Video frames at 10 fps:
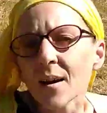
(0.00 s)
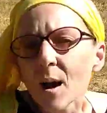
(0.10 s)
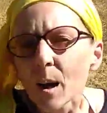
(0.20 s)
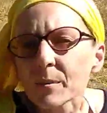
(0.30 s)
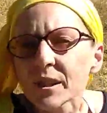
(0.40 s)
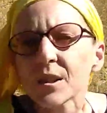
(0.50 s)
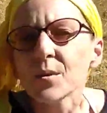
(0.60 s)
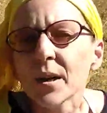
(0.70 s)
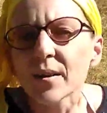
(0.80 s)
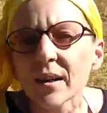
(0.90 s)
I'm in a
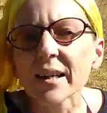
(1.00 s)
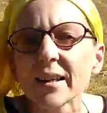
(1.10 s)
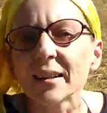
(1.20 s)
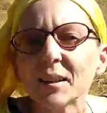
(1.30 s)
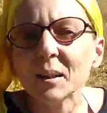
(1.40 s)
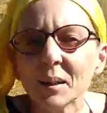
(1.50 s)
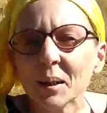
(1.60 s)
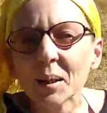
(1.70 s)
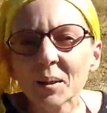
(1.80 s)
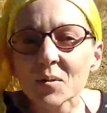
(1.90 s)
new area.
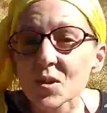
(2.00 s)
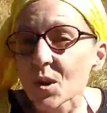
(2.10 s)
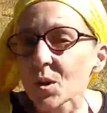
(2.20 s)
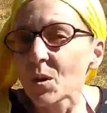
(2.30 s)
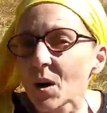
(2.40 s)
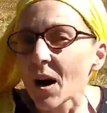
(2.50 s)
So